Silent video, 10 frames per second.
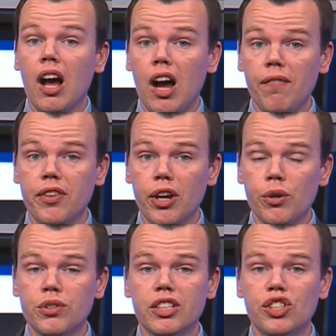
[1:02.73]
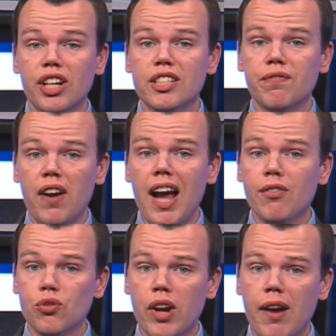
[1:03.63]
Of those, just
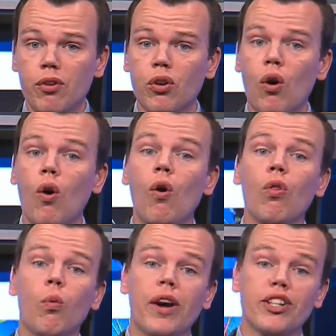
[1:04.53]
five traveled all the way